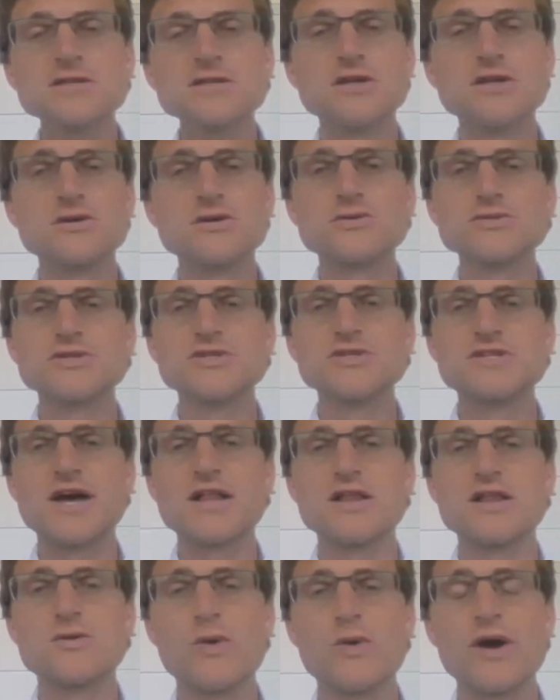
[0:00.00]
local to
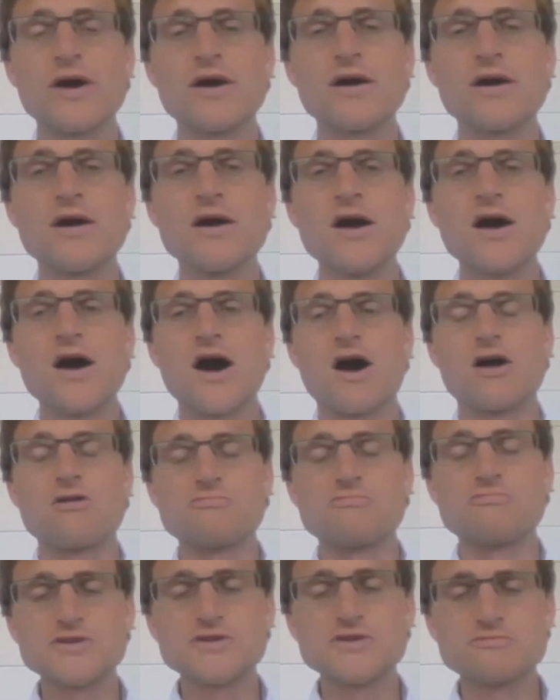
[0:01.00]
Delaware,
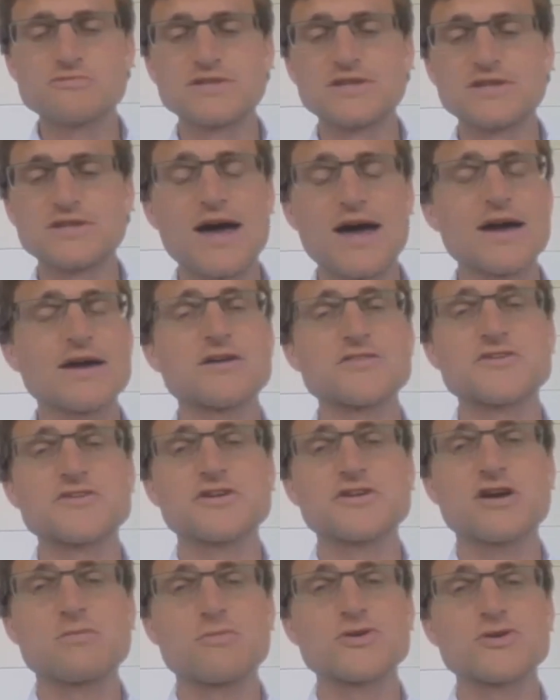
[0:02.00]
are really relying on their
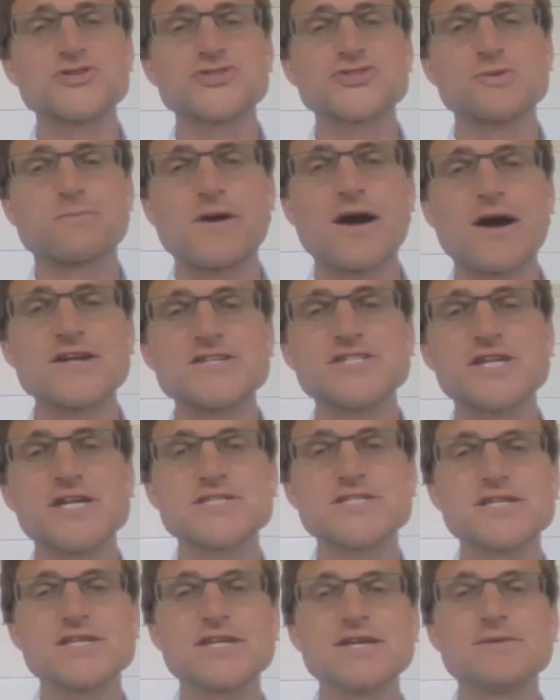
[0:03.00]
commercial
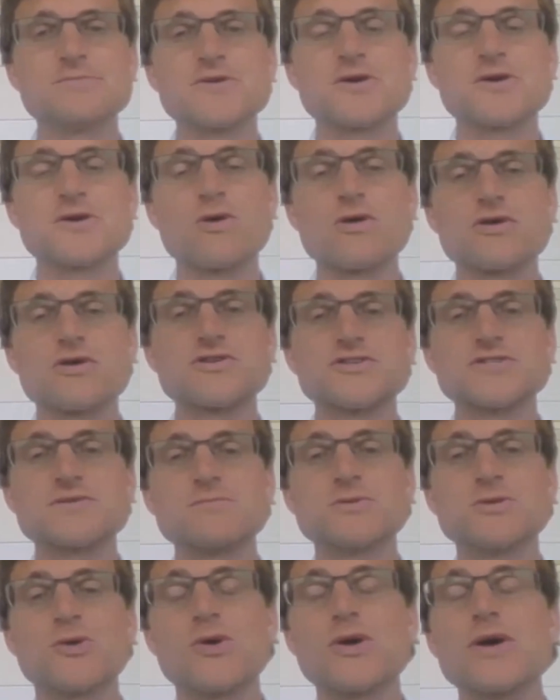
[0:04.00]
projects to keep their workers
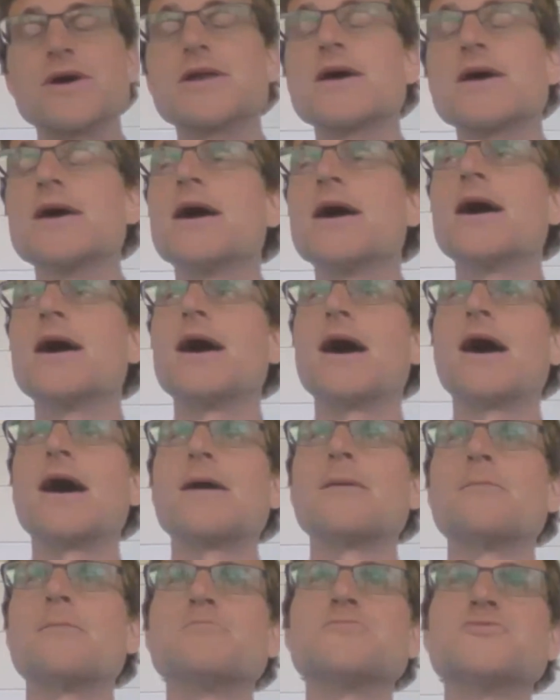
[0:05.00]
employed.
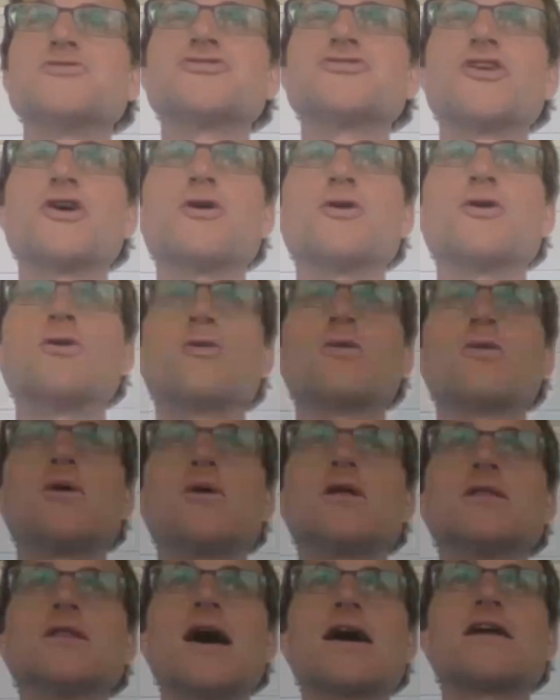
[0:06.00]
So
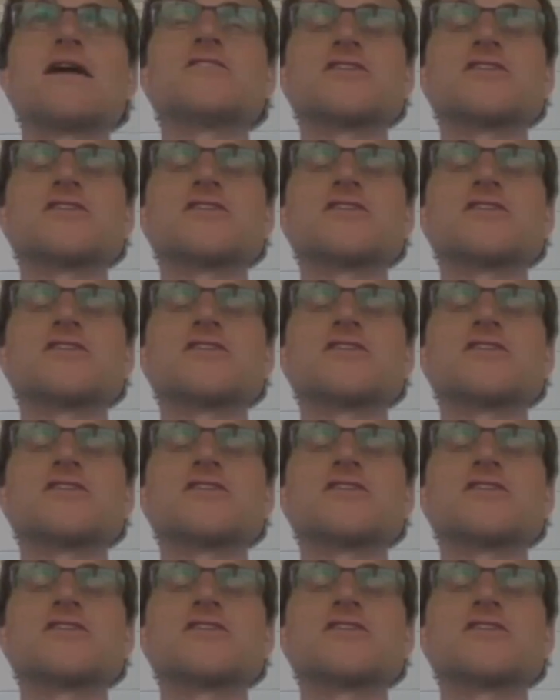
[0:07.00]
a lot of